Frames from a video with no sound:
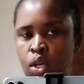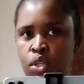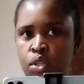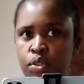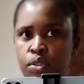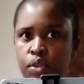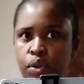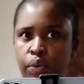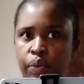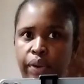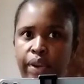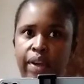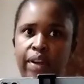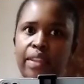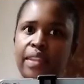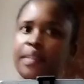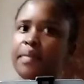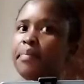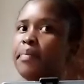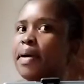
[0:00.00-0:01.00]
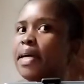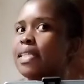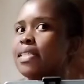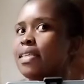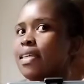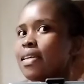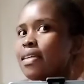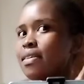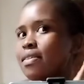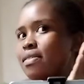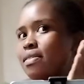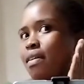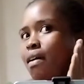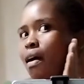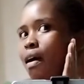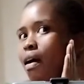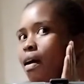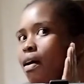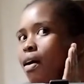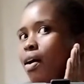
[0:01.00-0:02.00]
So now the mask is
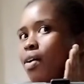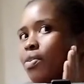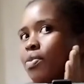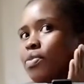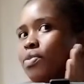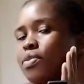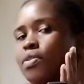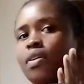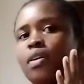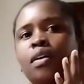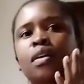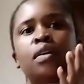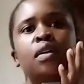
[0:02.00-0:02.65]
out.